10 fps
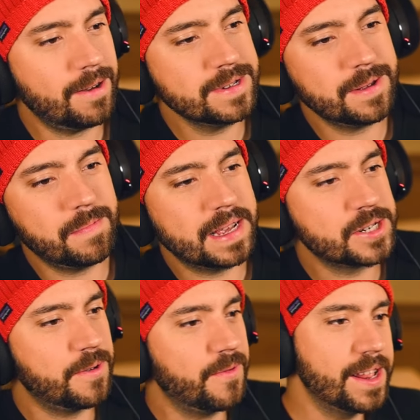was the
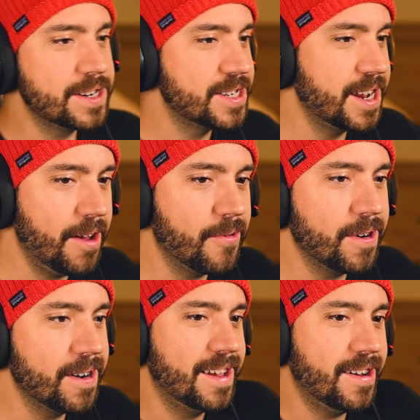best revenge
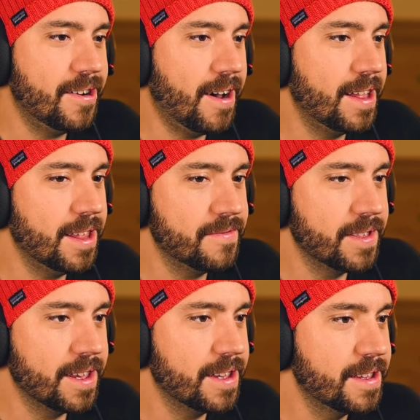ever. Oh, I love that.